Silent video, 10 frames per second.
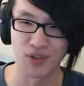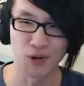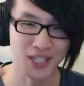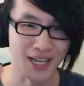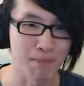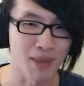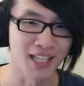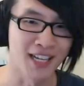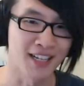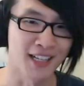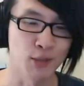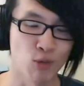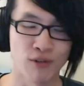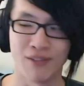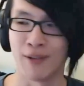almost like a billion dollars
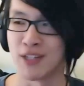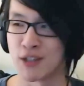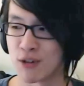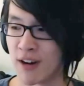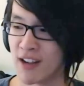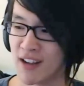worth of inventory.